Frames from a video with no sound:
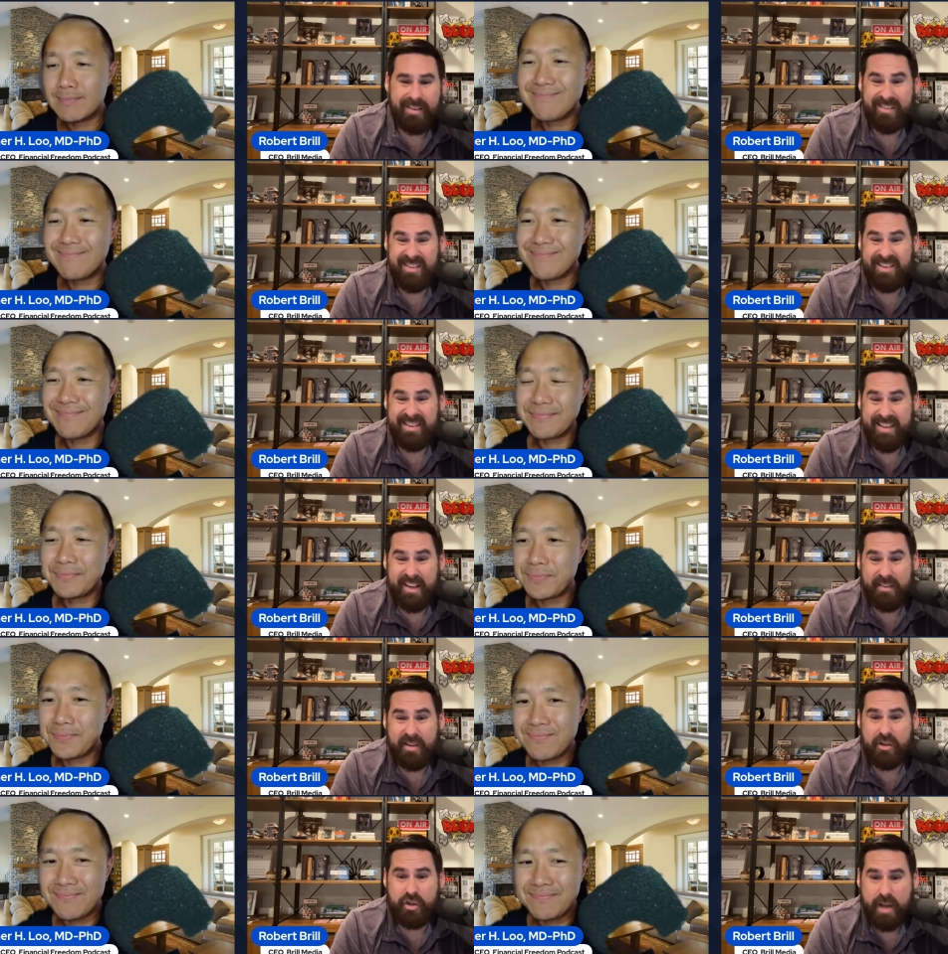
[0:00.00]
Speaker 1: there's a
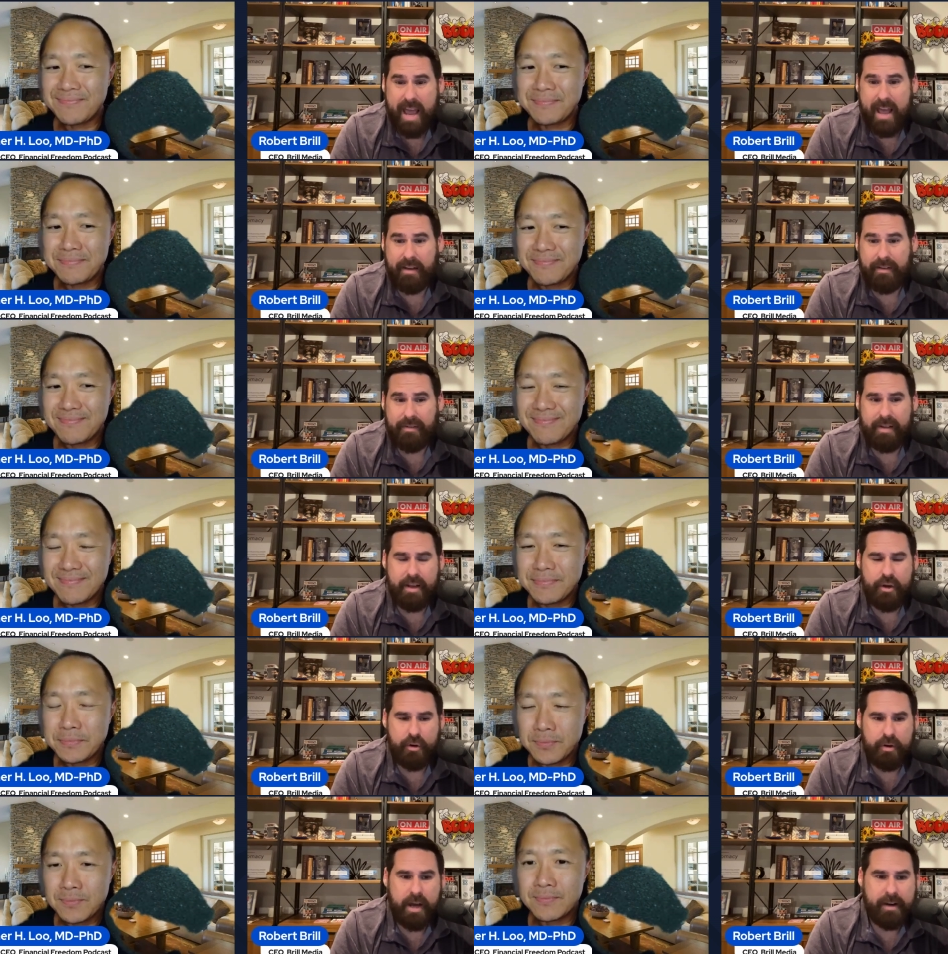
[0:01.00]
decent chance that
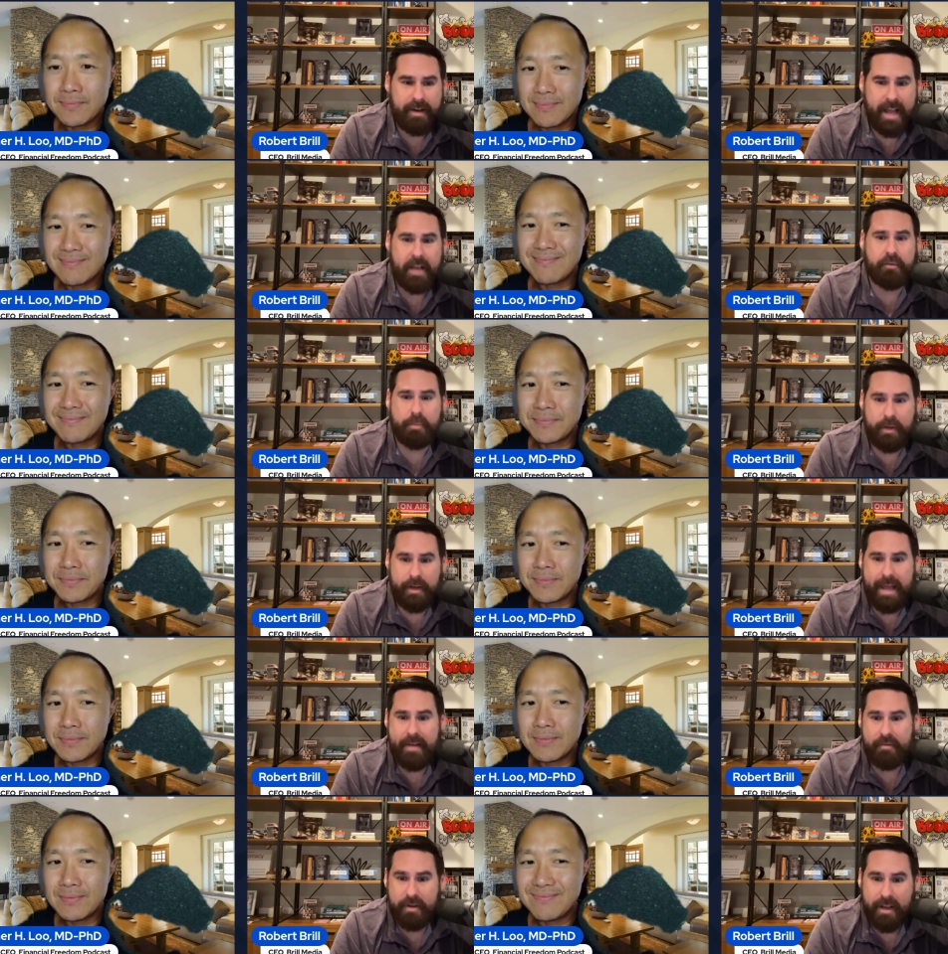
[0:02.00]
you're not an expert in
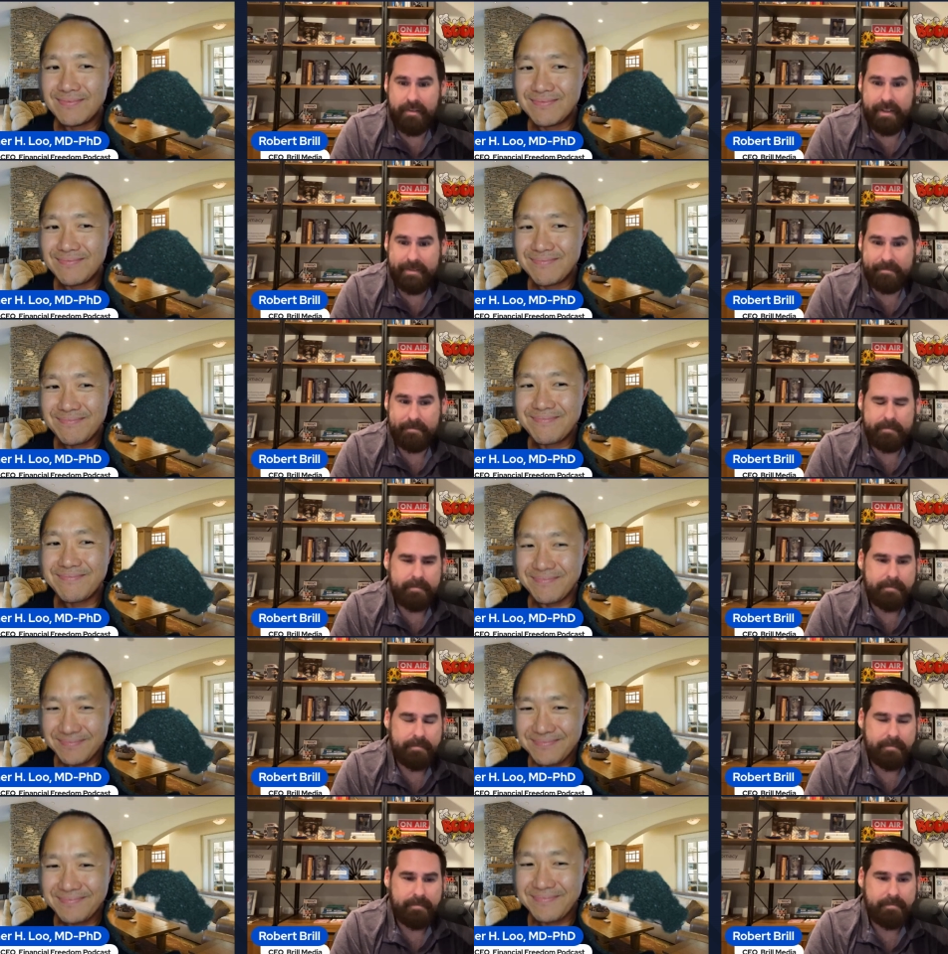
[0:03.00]
advertising.
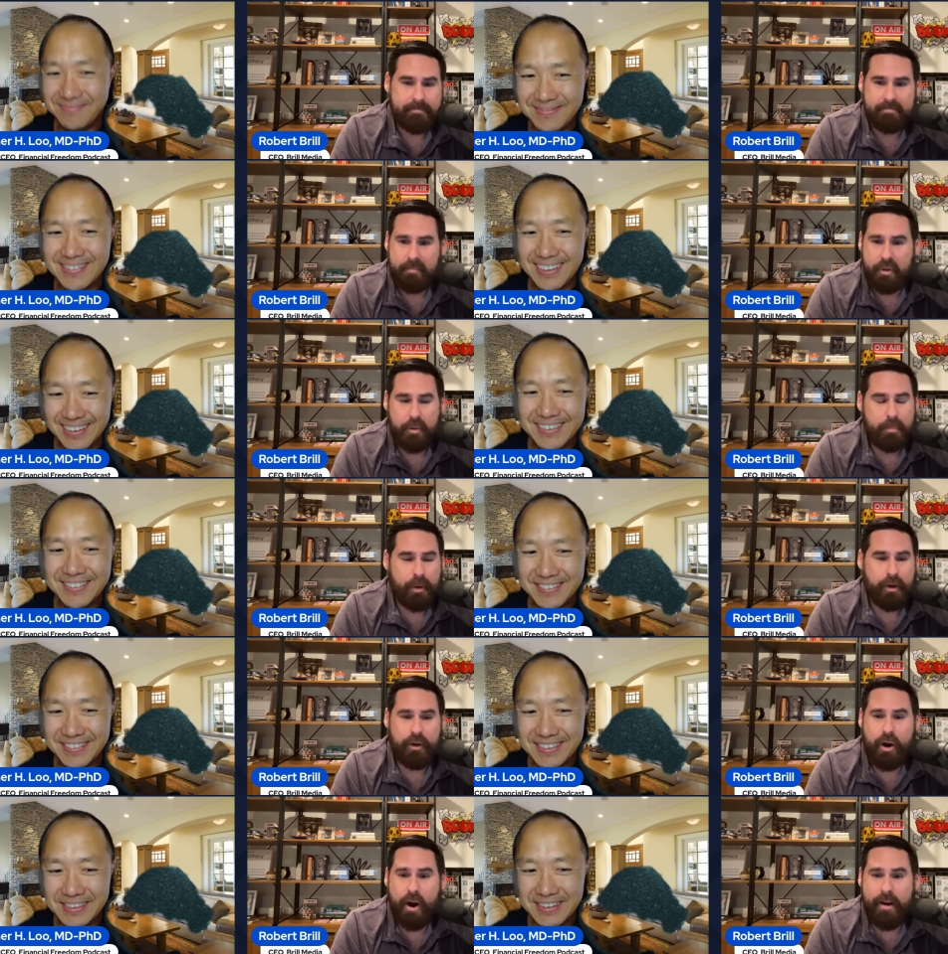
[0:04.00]
You put
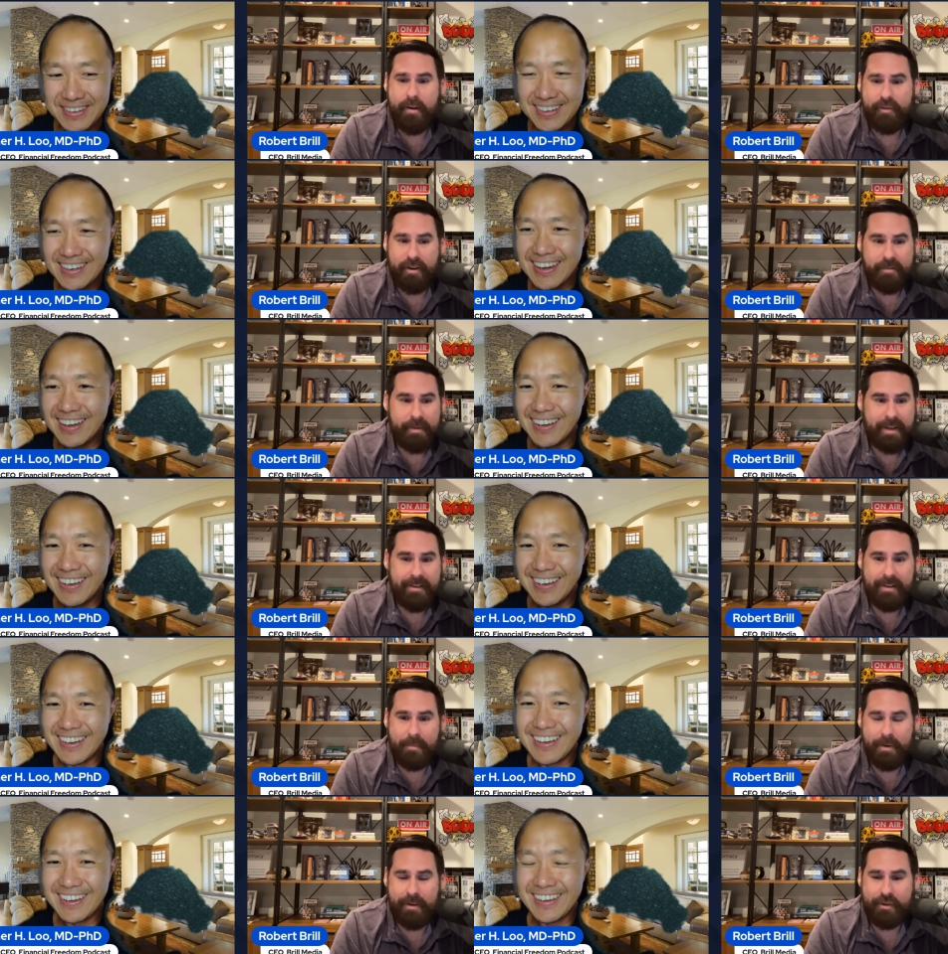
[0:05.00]
a car in front of me and
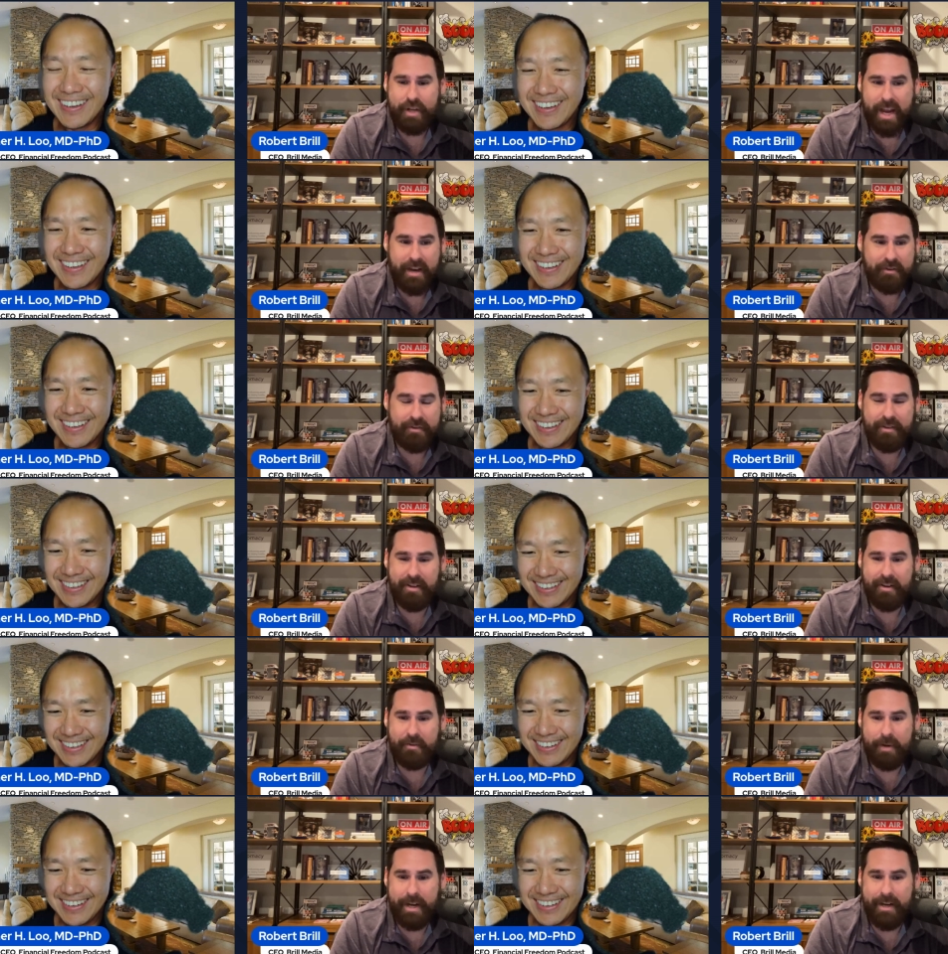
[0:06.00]
tell me to change
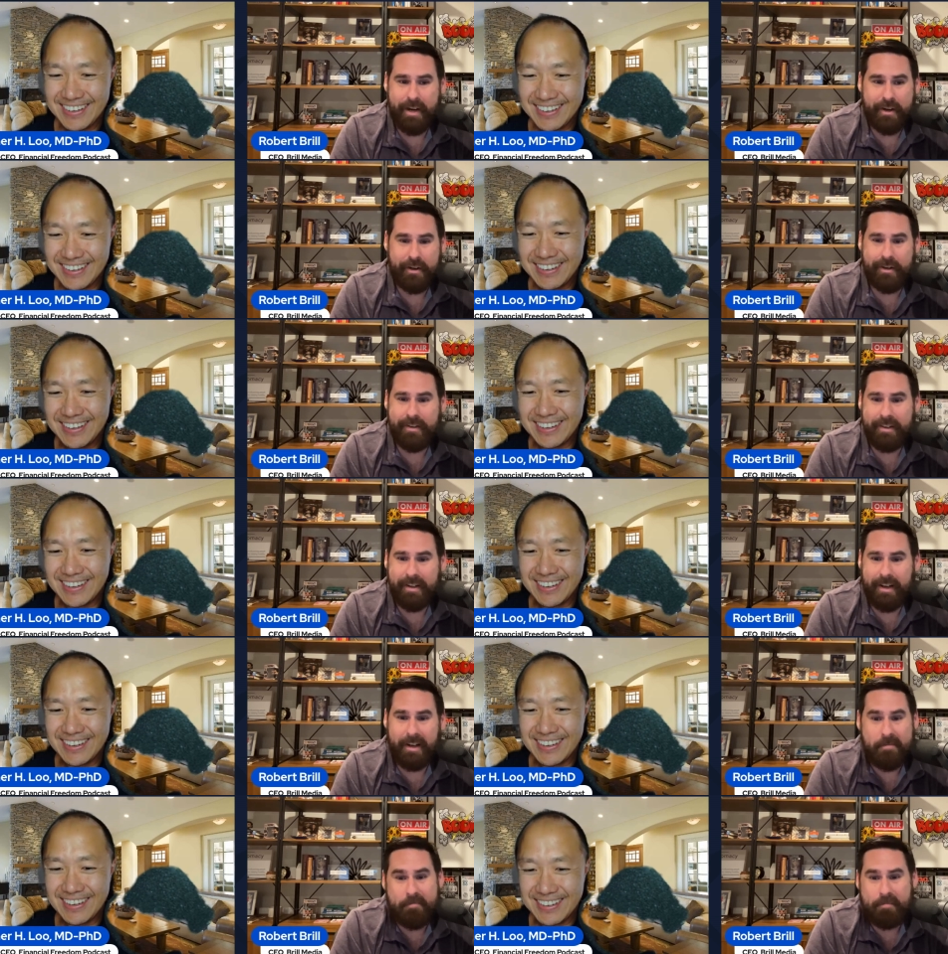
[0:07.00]
the radiator,
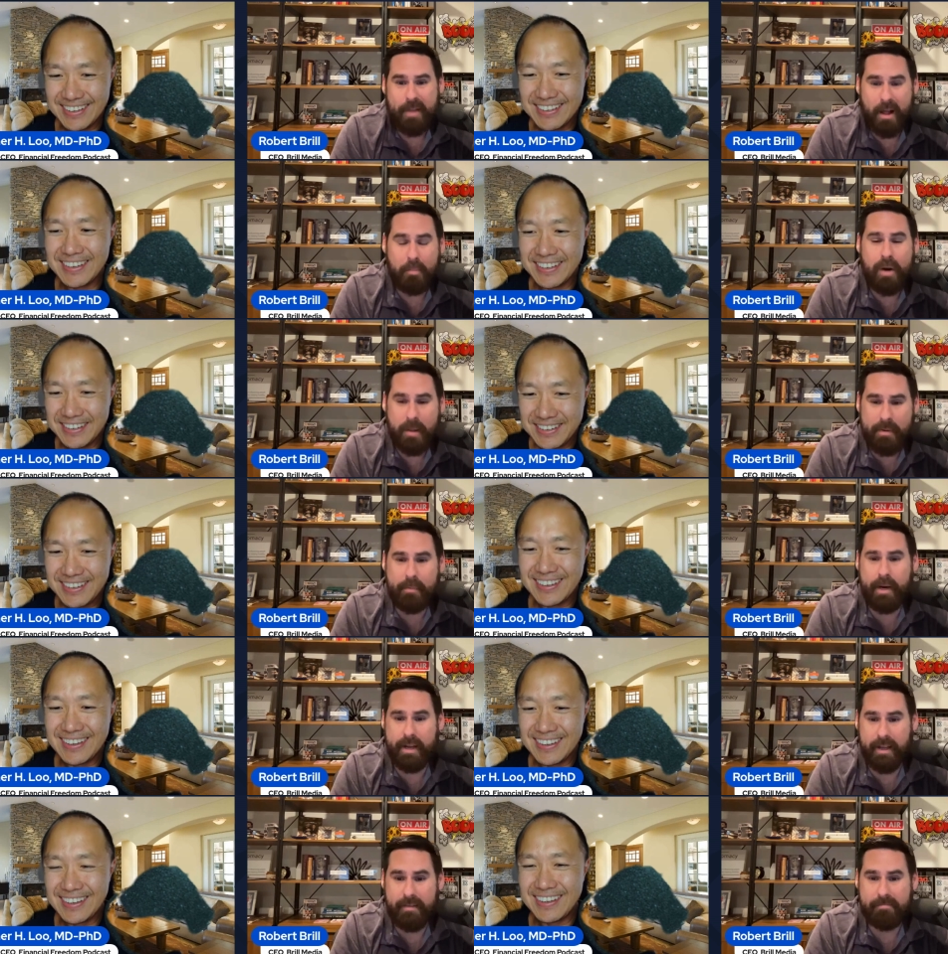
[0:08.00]
um, I'll probably
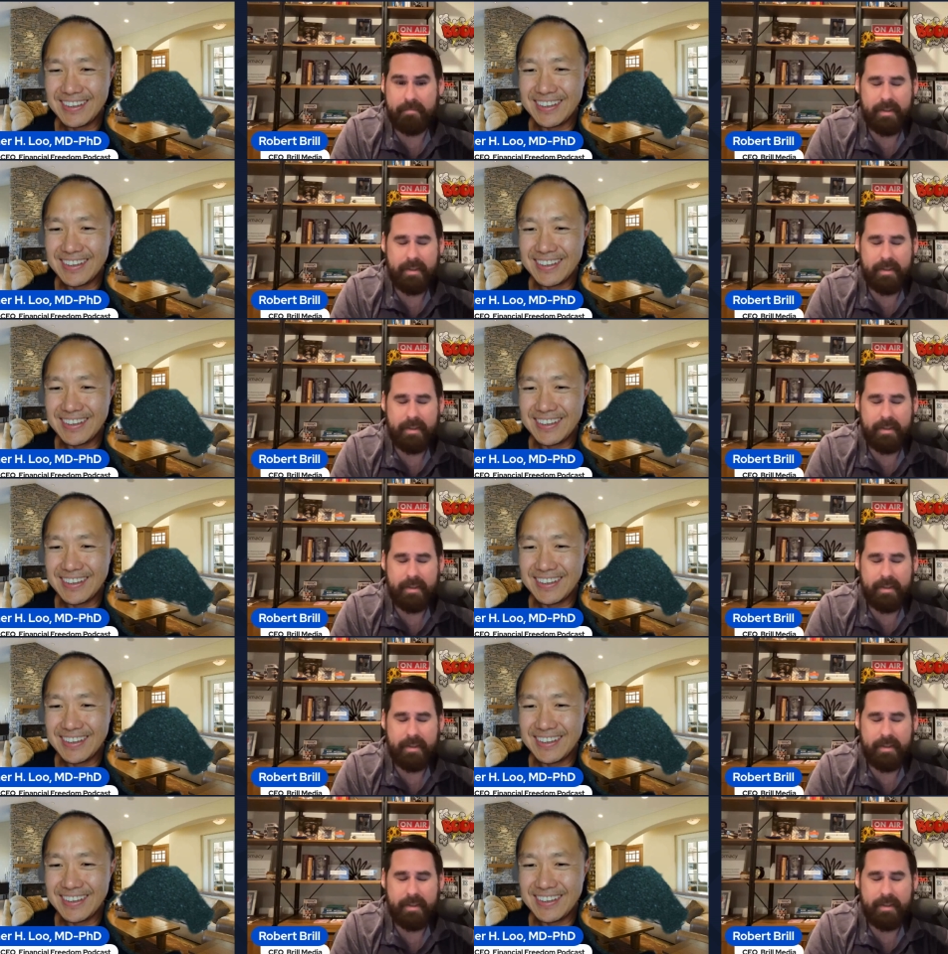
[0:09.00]
break it.